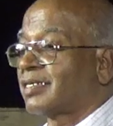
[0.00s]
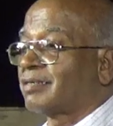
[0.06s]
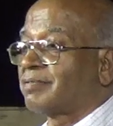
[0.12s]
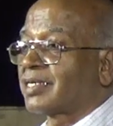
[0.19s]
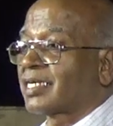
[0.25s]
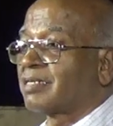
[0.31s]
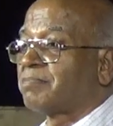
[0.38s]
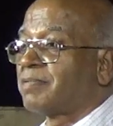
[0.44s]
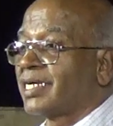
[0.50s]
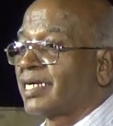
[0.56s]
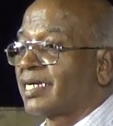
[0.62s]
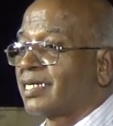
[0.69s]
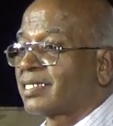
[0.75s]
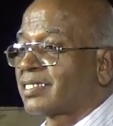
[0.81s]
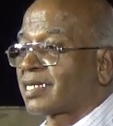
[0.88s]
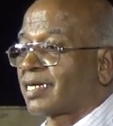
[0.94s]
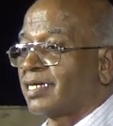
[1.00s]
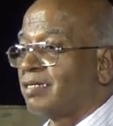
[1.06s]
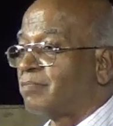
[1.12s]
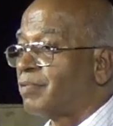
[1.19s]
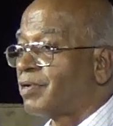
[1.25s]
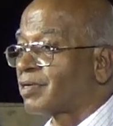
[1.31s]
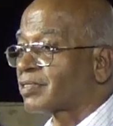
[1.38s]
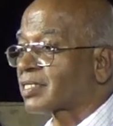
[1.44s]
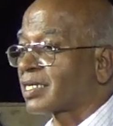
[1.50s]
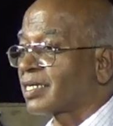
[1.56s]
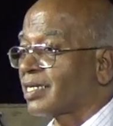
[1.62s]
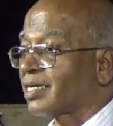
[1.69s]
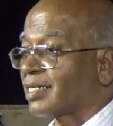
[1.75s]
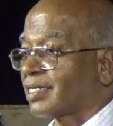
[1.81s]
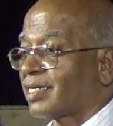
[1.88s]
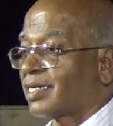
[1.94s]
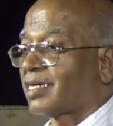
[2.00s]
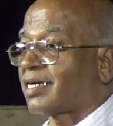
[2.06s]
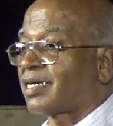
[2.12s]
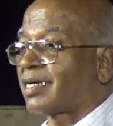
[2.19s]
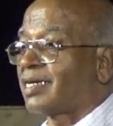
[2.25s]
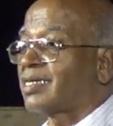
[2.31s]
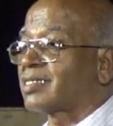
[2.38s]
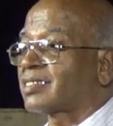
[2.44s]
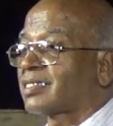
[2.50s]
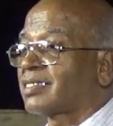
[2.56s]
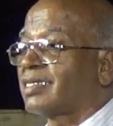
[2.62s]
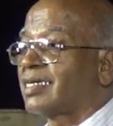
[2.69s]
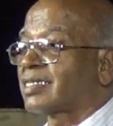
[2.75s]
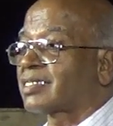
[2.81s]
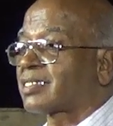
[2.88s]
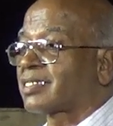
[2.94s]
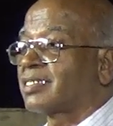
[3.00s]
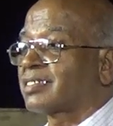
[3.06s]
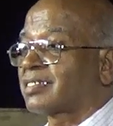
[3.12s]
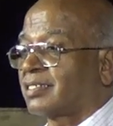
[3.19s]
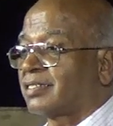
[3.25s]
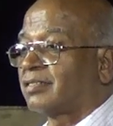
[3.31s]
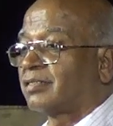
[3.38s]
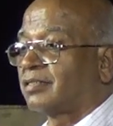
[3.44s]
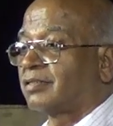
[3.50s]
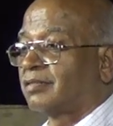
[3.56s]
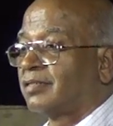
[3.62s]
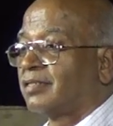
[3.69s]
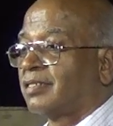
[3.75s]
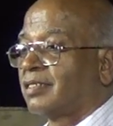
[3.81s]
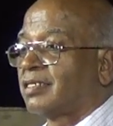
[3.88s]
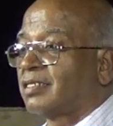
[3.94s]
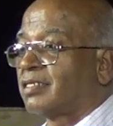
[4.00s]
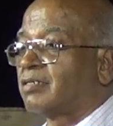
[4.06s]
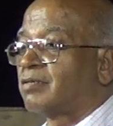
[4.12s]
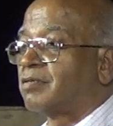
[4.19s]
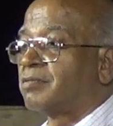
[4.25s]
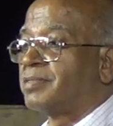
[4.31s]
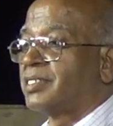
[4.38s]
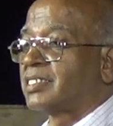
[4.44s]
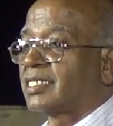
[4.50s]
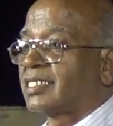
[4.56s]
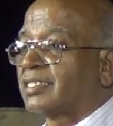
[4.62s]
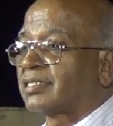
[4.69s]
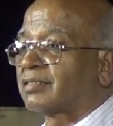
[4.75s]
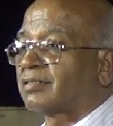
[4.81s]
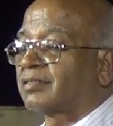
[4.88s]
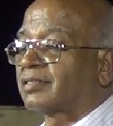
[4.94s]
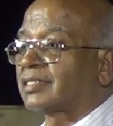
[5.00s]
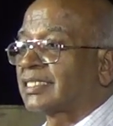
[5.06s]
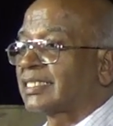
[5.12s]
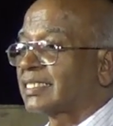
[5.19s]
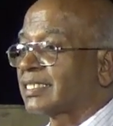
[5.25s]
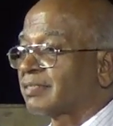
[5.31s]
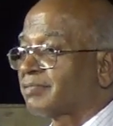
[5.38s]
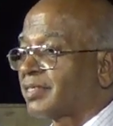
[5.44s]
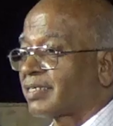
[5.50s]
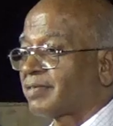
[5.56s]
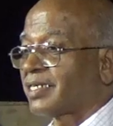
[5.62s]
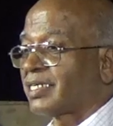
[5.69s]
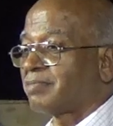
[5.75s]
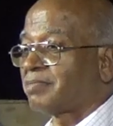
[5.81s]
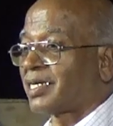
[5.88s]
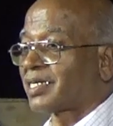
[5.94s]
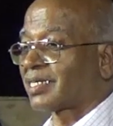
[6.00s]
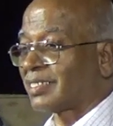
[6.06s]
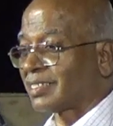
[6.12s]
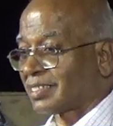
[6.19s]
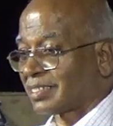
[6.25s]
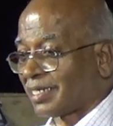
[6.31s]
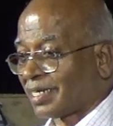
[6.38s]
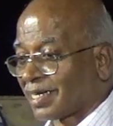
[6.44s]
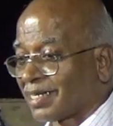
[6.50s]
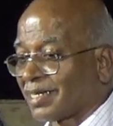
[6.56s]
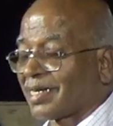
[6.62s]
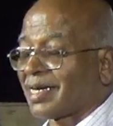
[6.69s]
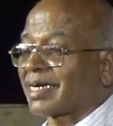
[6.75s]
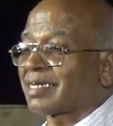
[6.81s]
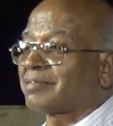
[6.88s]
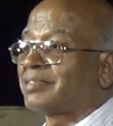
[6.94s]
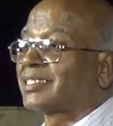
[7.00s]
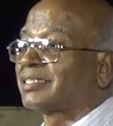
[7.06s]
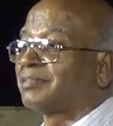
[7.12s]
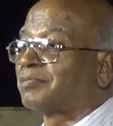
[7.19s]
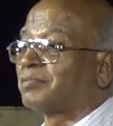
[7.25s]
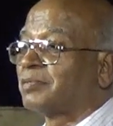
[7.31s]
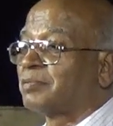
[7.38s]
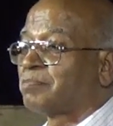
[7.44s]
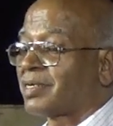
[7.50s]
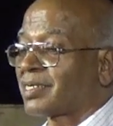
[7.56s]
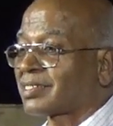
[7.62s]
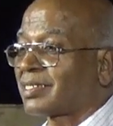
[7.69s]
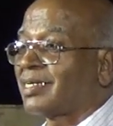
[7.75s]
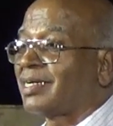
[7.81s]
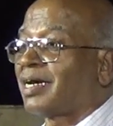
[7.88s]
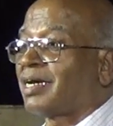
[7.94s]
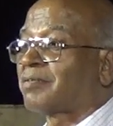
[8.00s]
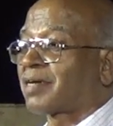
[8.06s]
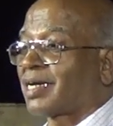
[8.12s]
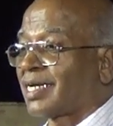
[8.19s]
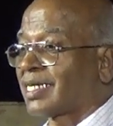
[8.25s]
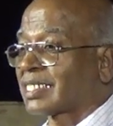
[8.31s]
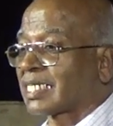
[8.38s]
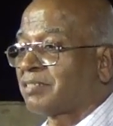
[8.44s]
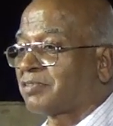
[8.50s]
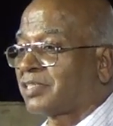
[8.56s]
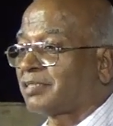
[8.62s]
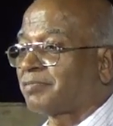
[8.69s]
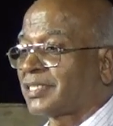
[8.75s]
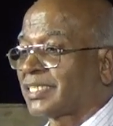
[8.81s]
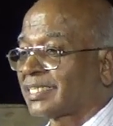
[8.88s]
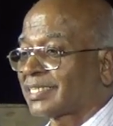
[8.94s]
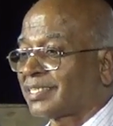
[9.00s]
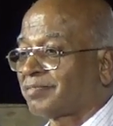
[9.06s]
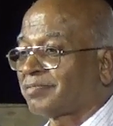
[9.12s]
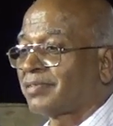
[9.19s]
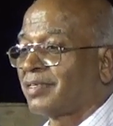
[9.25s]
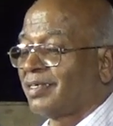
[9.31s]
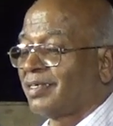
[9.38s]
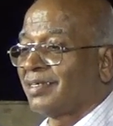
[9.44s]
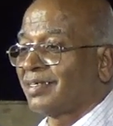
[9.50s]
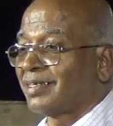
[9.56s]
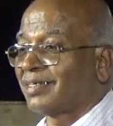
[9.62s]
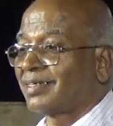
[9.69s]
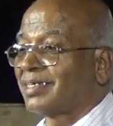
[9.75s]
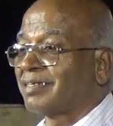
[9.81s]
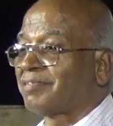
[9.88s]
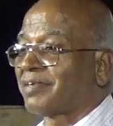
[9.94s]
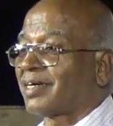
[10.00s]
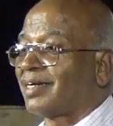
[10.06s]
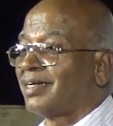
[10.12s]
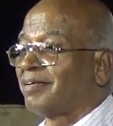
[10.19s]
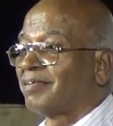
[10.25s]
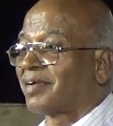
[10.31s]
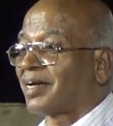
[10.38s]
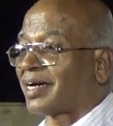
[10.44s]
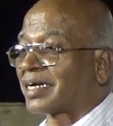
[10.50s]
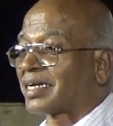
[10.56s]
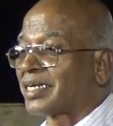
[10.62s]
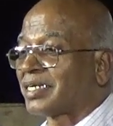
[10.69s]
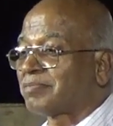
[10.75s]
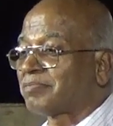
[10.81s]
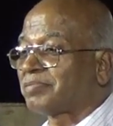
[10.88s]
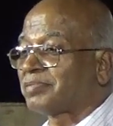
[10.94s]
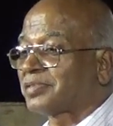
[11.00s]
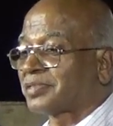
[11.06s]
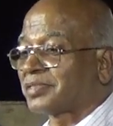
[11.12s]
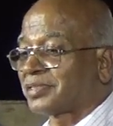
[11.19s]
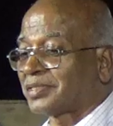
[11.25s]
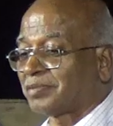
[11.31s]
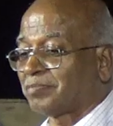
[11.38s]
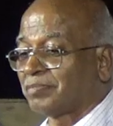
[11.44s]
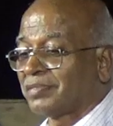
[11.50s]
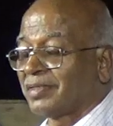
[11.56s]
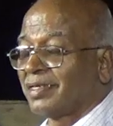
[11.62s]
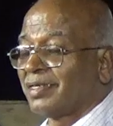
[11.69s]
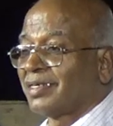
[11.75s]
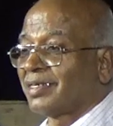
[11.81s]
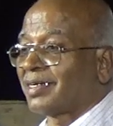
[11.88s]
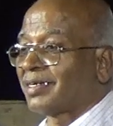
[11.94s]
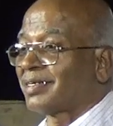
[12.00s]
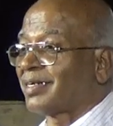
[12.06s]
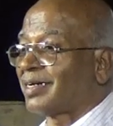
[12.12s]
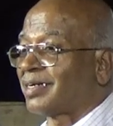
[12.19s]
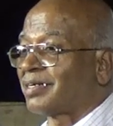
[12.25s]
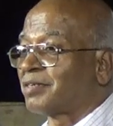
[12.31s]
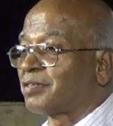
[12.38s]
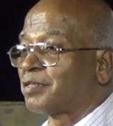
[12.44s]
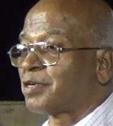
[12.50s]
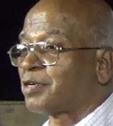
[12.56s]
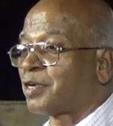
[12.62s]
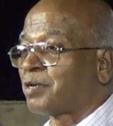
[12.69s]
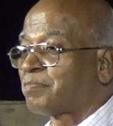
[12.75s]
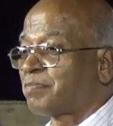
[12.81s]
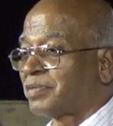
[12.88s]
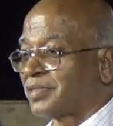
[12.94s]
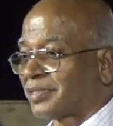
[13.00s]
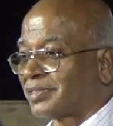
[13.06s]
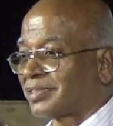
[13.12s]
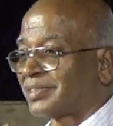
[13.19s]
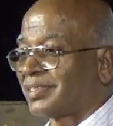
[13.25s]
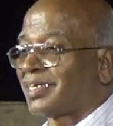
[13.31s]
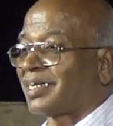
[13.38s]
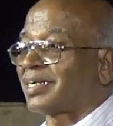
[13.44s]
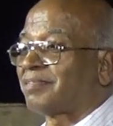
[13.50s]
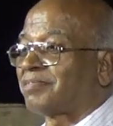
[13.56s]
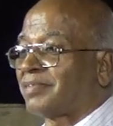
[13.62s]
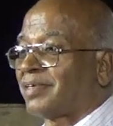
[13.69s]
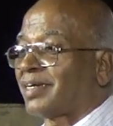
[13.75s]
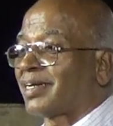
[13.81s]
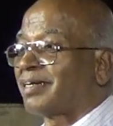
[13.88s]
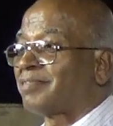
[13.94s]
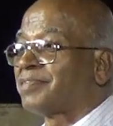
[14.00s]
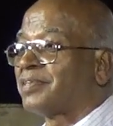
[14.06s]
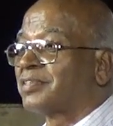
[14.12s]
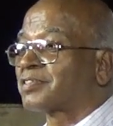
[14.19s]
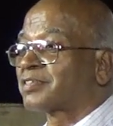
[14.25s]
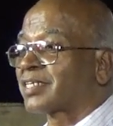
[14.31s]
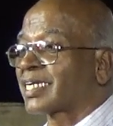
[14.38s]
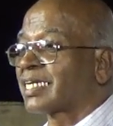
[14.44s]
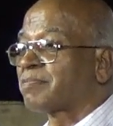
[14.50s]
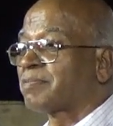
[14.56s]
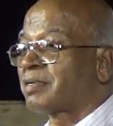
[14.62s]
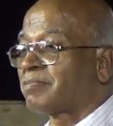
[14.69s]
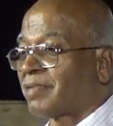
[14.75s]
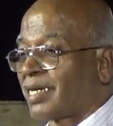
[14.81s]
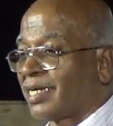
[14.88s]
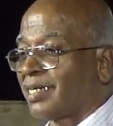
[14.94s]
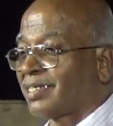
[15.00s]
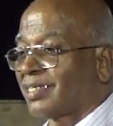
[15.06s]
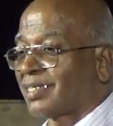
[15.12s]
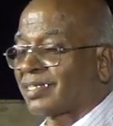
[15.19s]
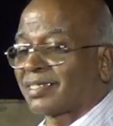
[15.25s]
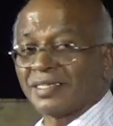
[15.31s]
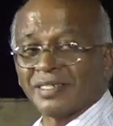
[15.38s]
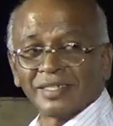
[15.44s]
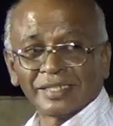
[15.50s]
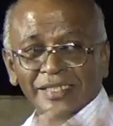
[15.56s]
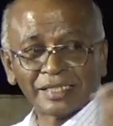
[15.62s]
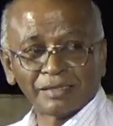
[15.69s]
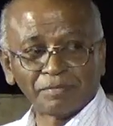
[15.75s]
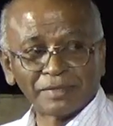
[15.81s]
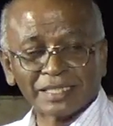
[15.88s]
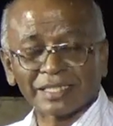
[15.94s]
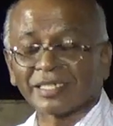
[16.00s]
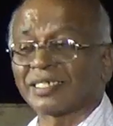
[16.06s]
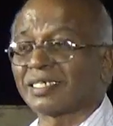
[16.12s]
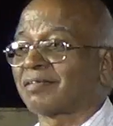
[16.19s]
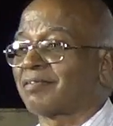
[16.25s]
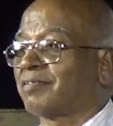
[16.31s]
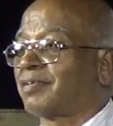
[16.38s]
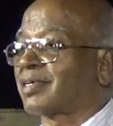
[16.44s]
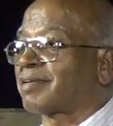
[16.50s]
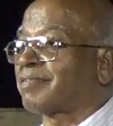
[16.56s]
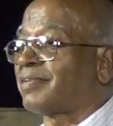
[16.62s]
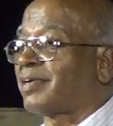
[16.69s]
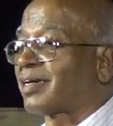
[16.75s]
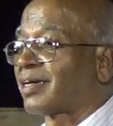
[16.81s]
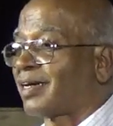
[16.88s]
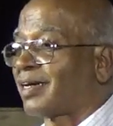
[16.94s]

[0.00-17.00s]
we can bring and train. Mostly they are SC, STs and OBC. So this is very, very important. This is another activity. Personally, I would like to involve myself if I live long enough. So I do hope all of you should keep in mind that Ambedkar worked for